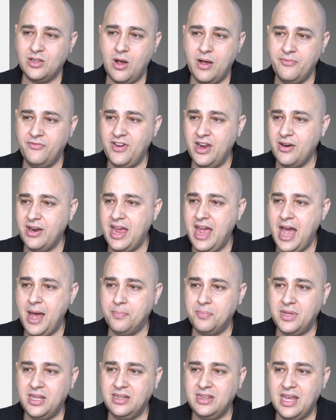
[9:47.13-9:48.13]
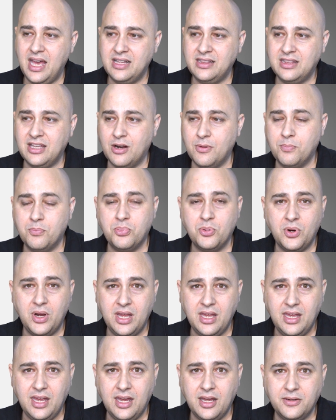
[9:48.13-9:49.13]
So I'm very happy that they're
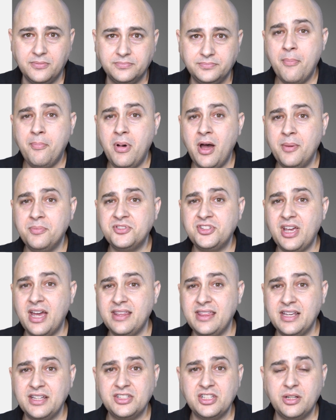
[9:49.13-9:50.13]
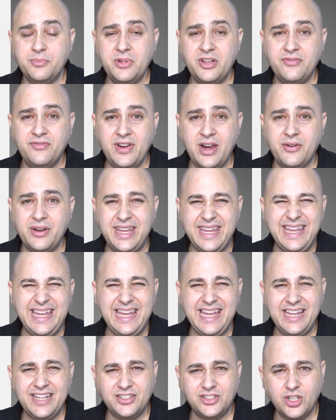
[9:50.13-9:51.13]
bringing pop-ups. I think it's going to be very
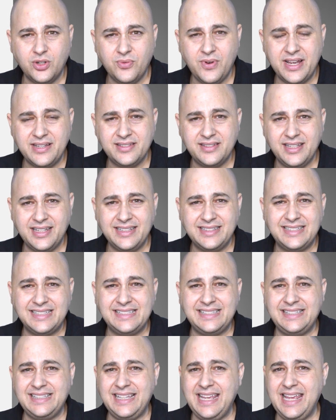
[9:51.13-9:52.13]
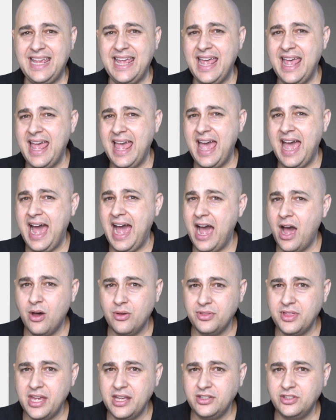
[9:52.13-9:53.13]
interesting to see
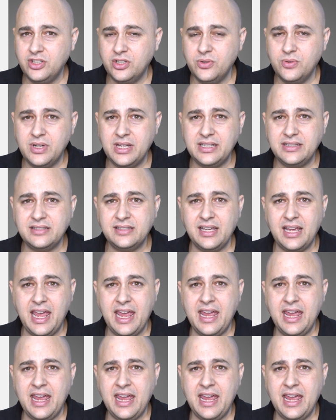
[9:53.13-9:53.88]
how they do it.